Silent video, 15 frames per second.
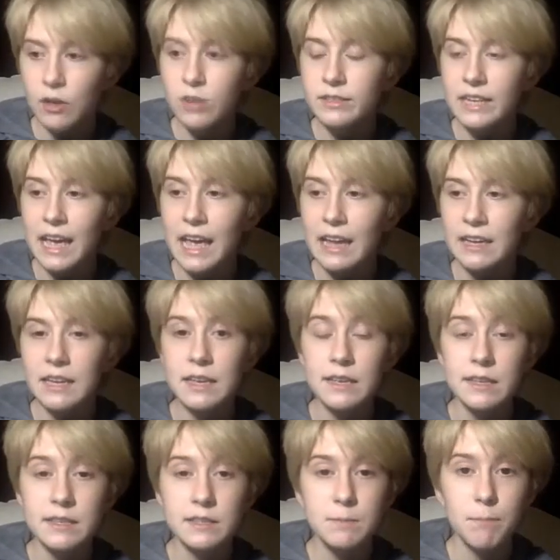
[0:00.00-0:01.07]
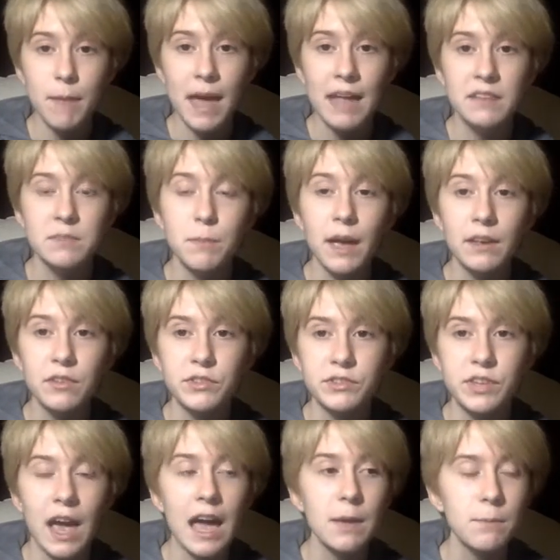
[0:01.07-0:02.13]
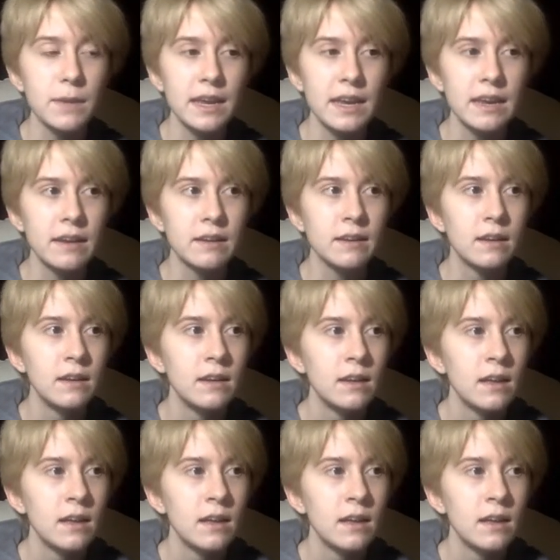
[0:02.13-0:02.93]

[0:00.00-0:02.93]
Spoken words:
her dad is Mads Mikkelsen. I mean, I